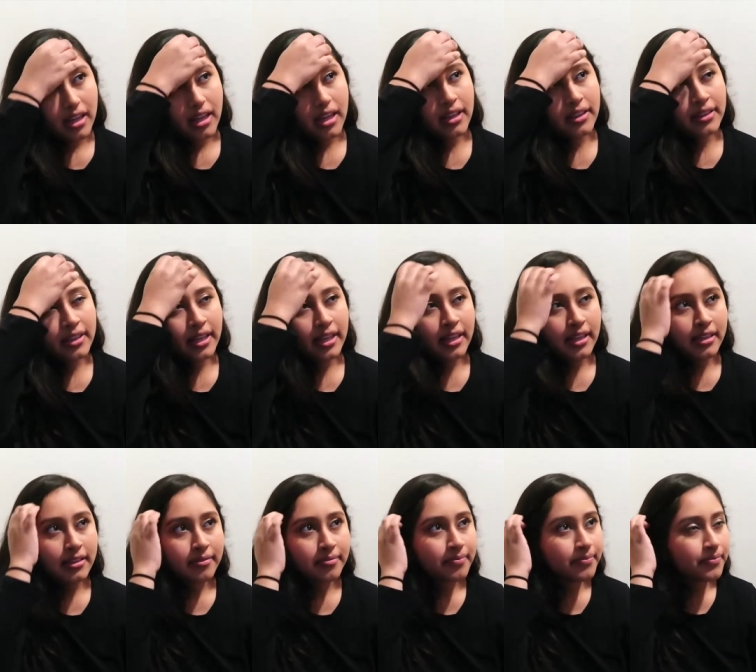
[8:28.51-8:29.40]
And
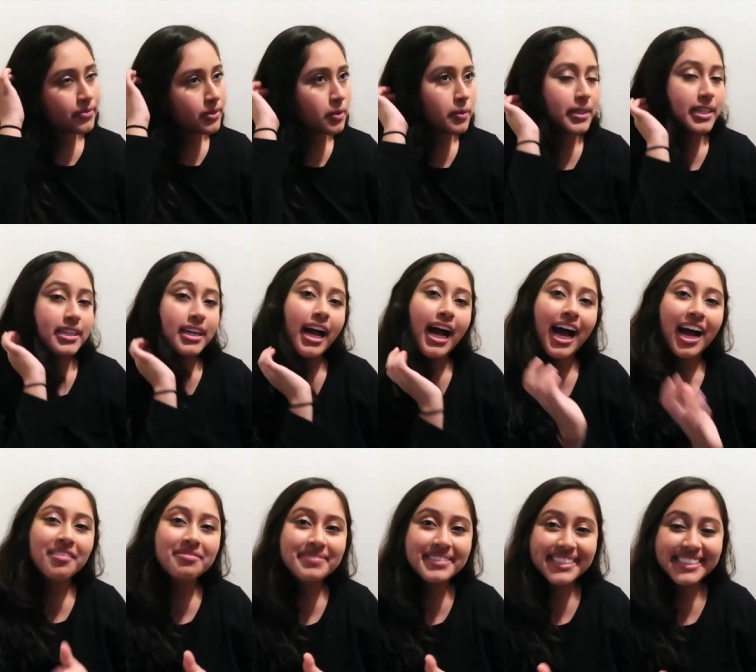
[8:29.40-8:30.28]
then what
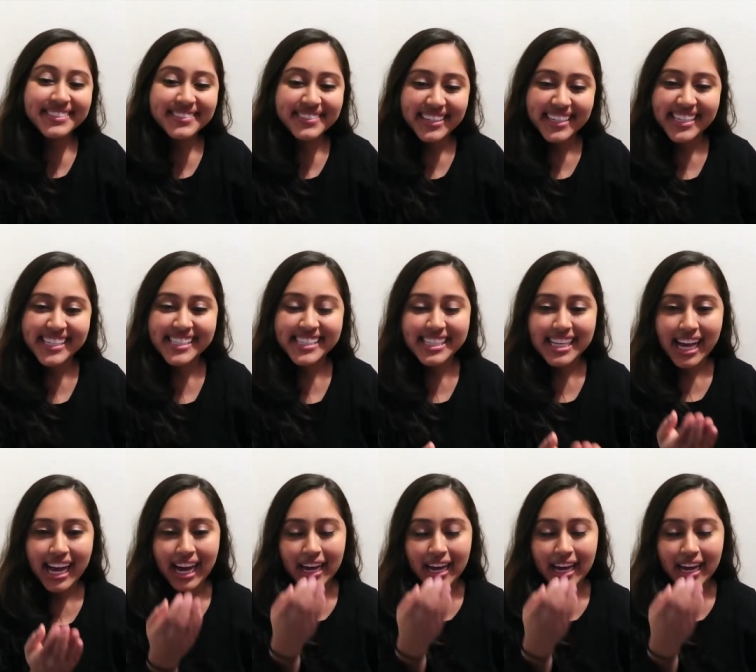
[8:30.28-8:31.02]
happened was,